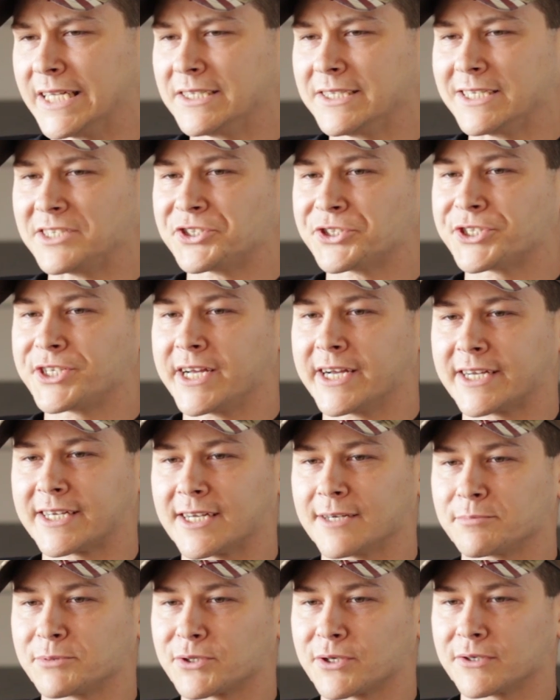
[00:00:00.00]
these
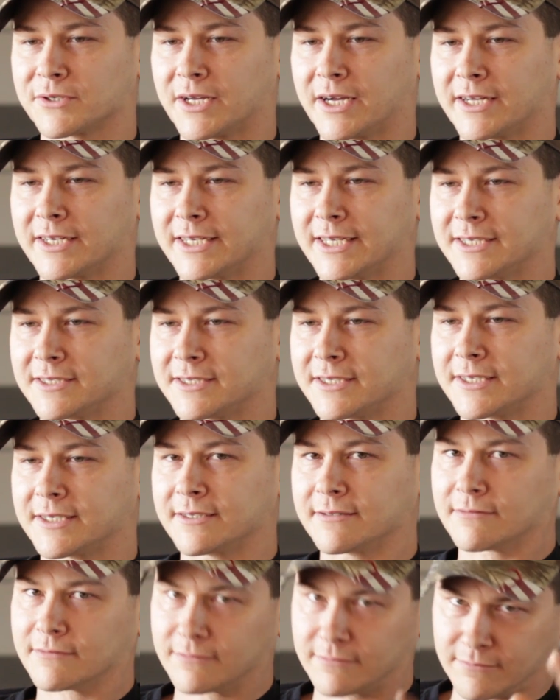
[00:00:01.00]
checkups are not easy,
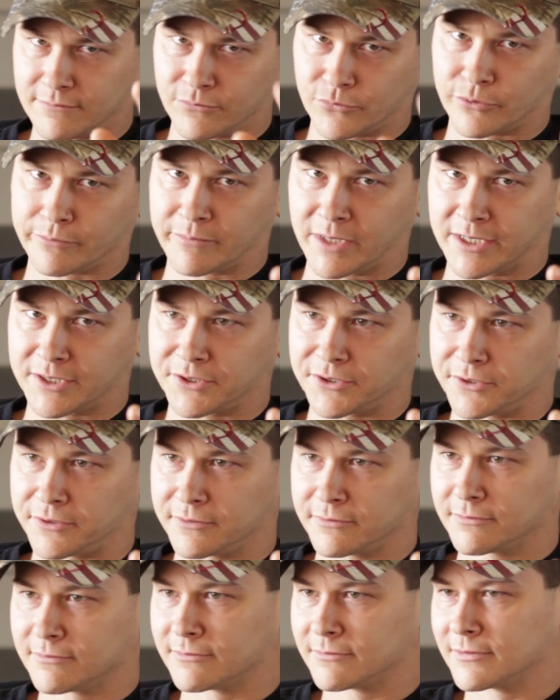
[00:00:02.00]
remind
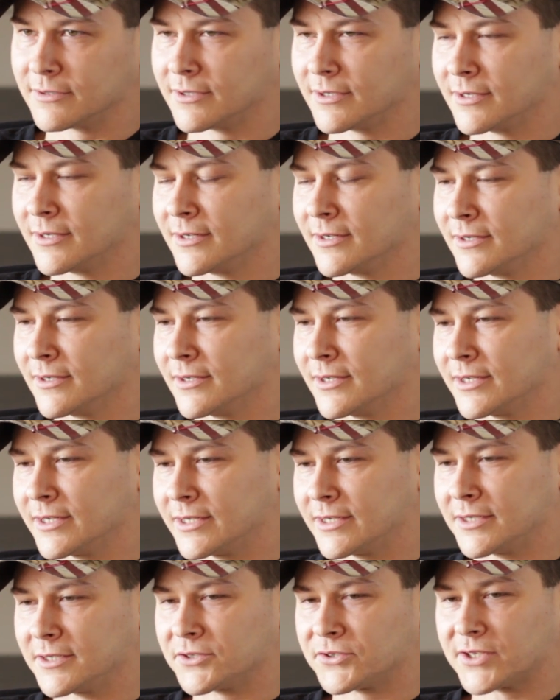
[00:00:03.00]
you,
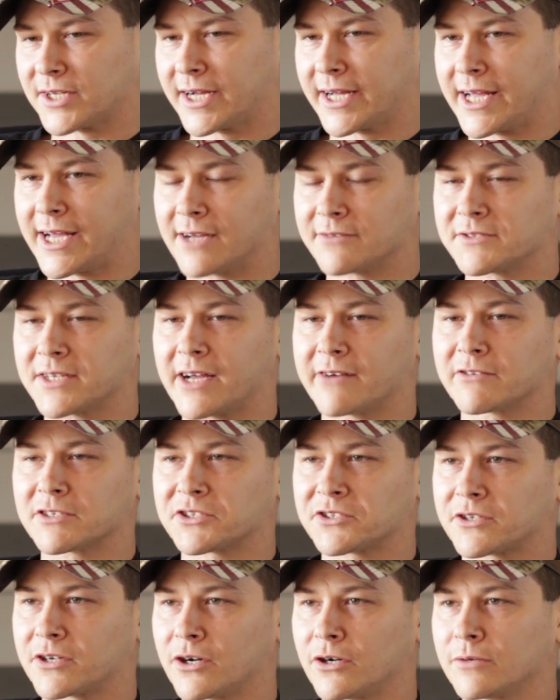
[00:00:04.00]
as I have to have a
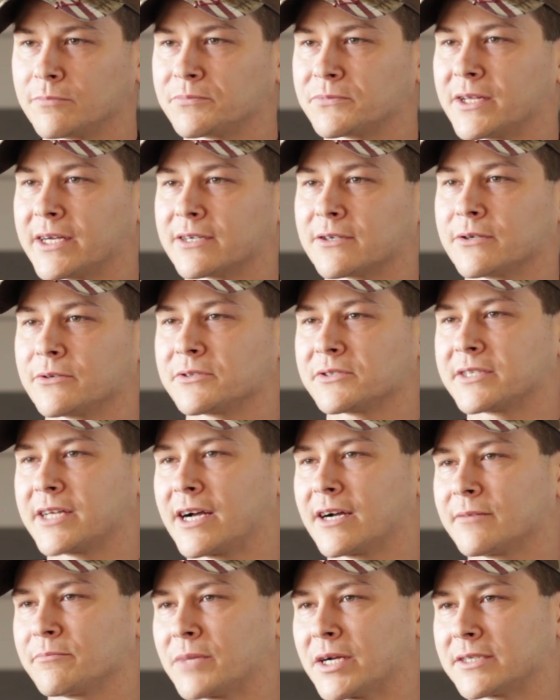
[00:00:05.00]
scope that goes
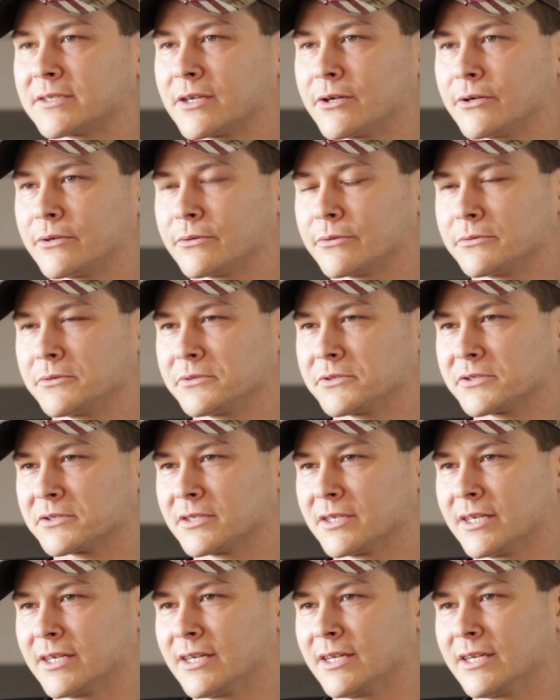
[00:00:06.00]
down my nose
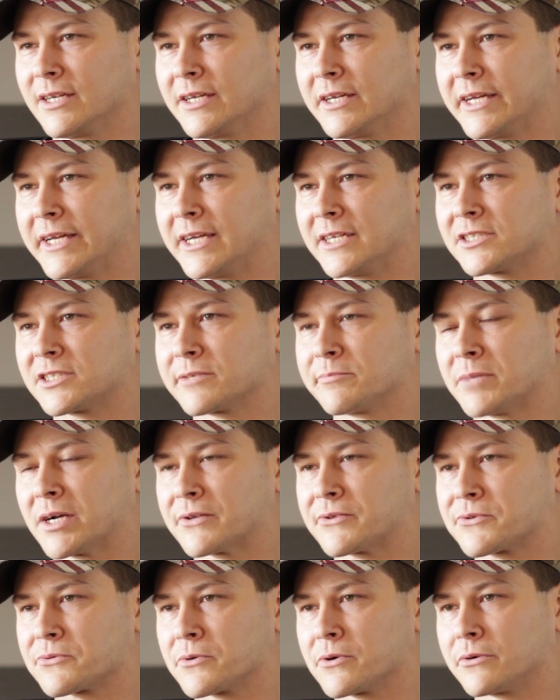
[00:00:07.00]
into my
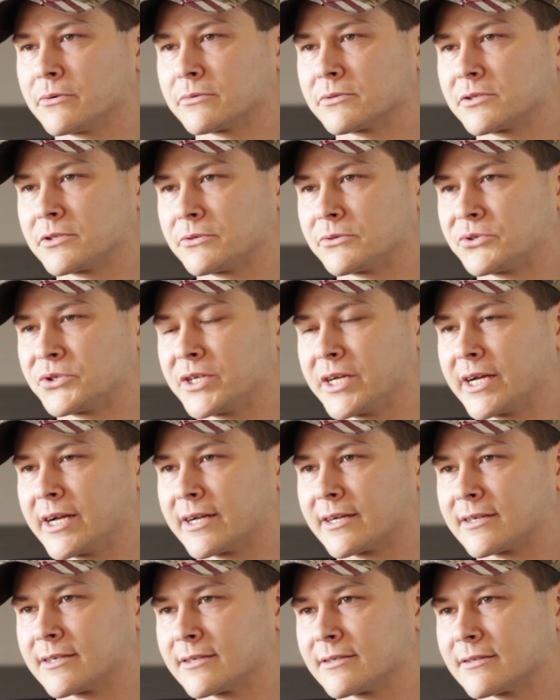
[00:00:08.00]
throat to
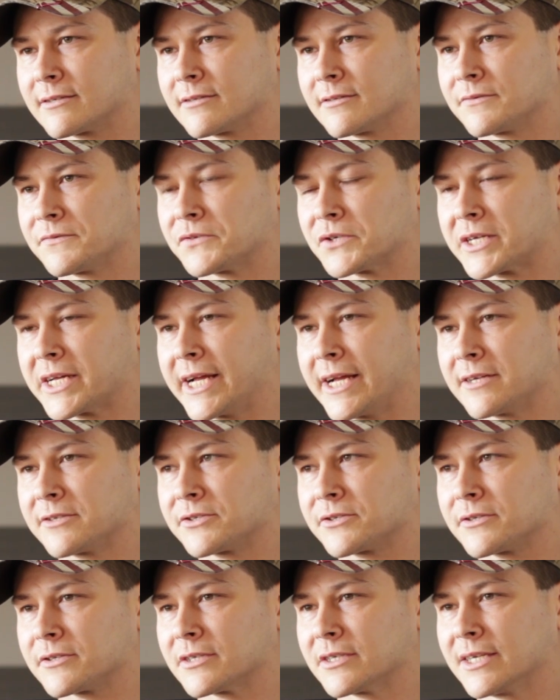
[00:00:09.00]
check for
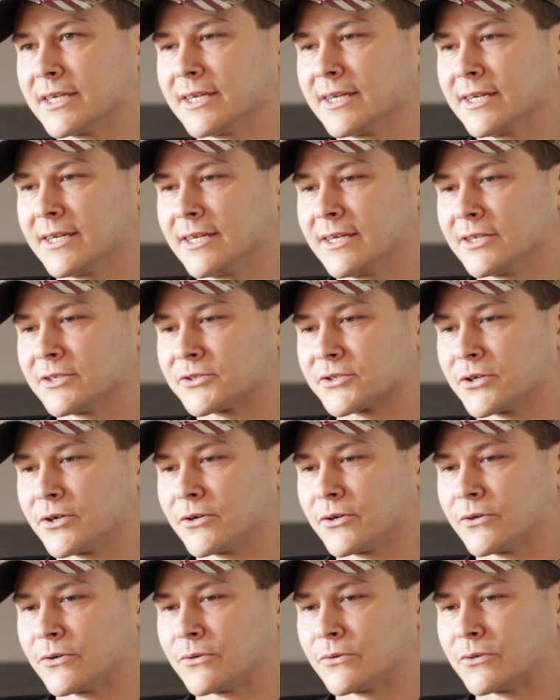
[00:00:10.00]
cancer.
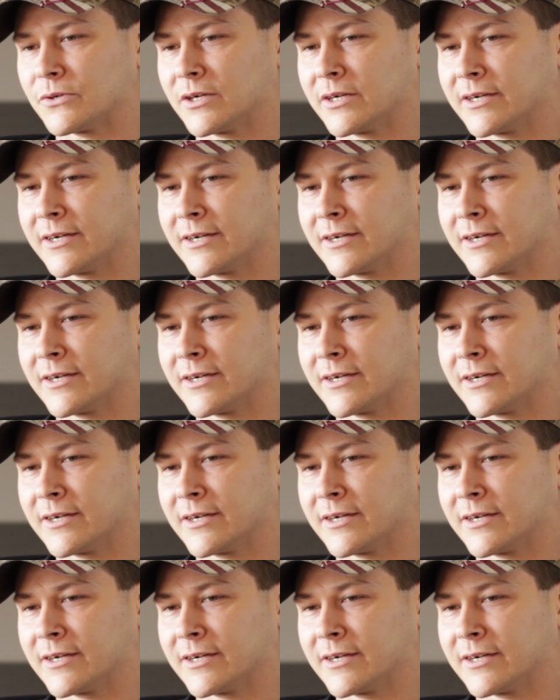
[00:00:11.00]
So